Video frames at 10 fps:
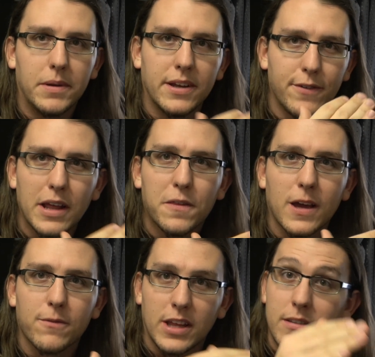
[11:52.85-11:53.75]
and if
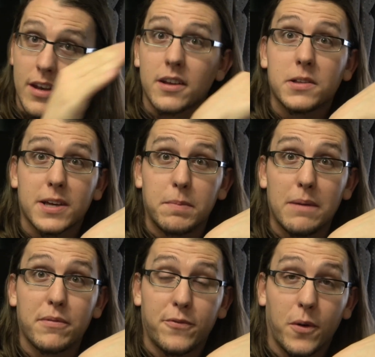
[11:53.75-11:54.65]
anything, if they didn't
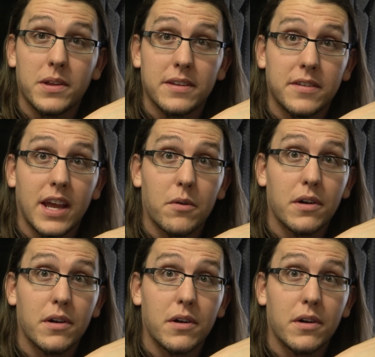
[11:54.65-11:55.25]
clickbait before this and